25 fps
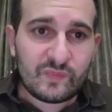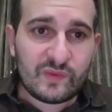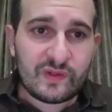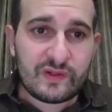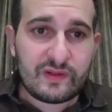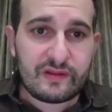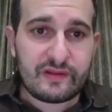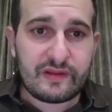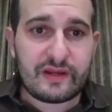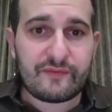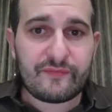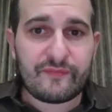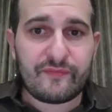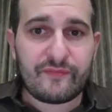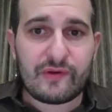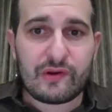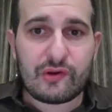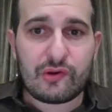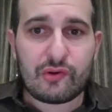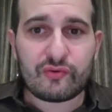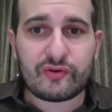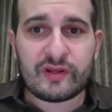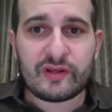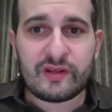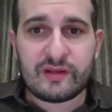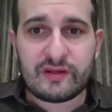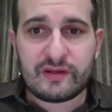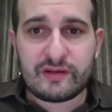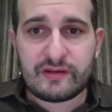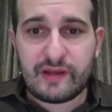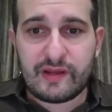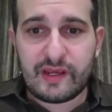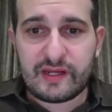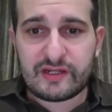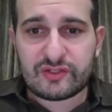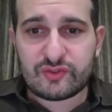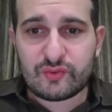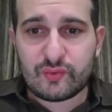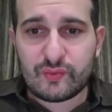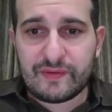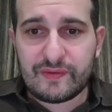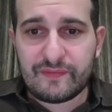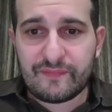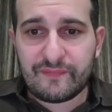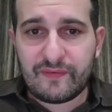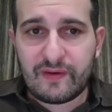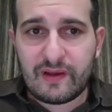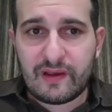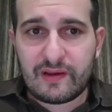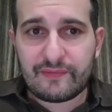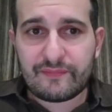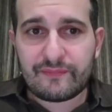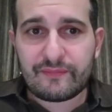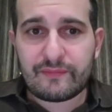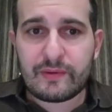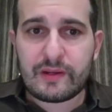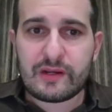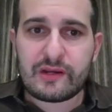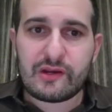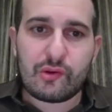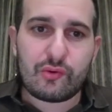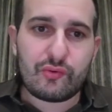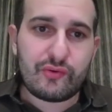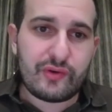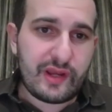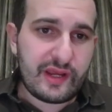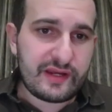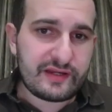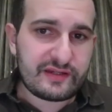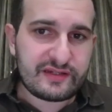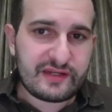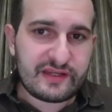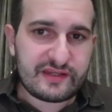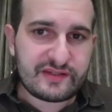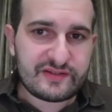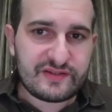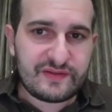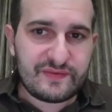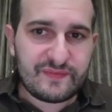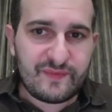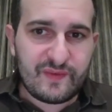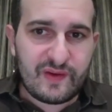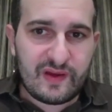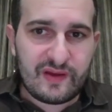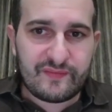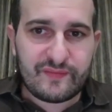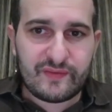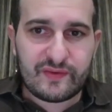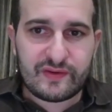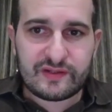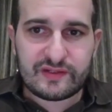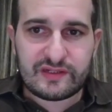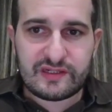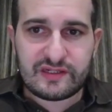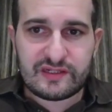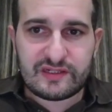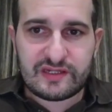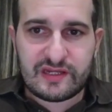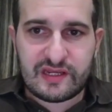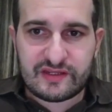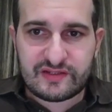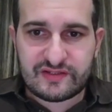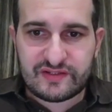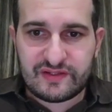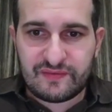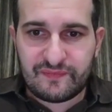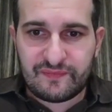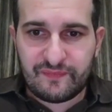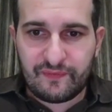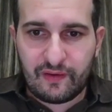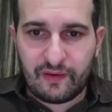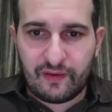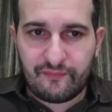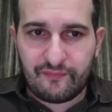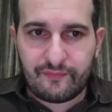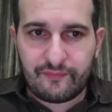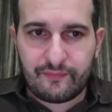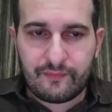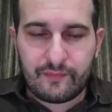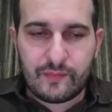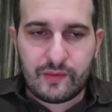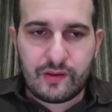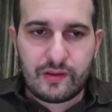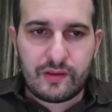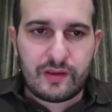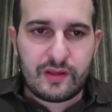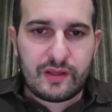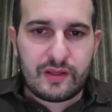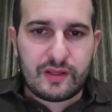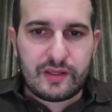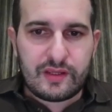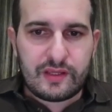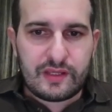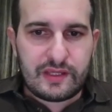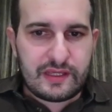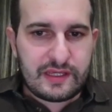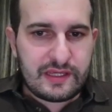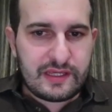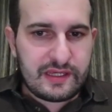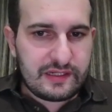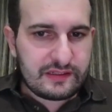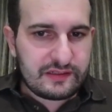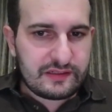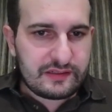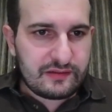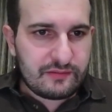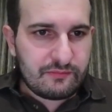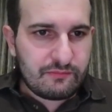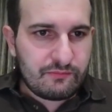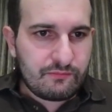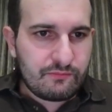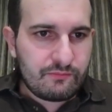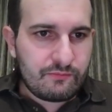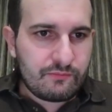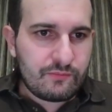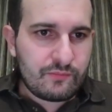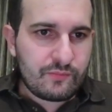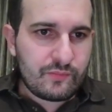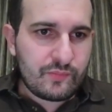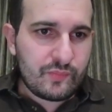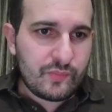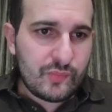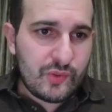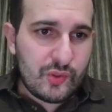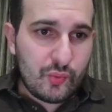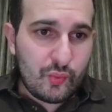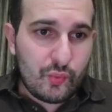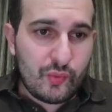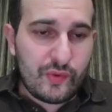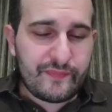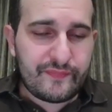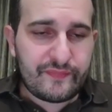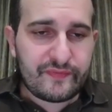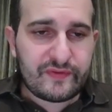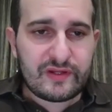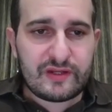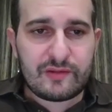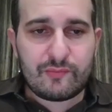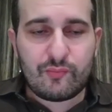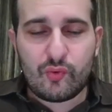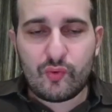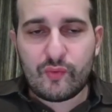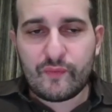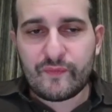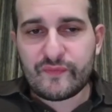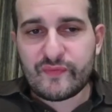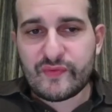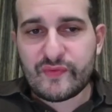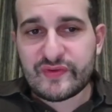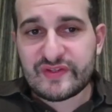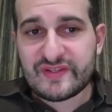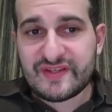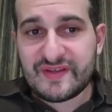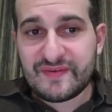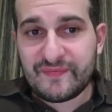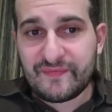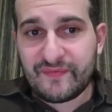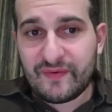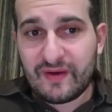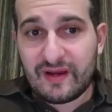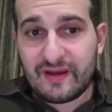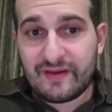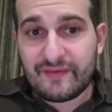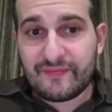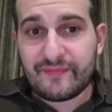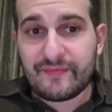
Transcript: Then followed knight to e5, and now knight takes e5, d takes e5. And with the move c5,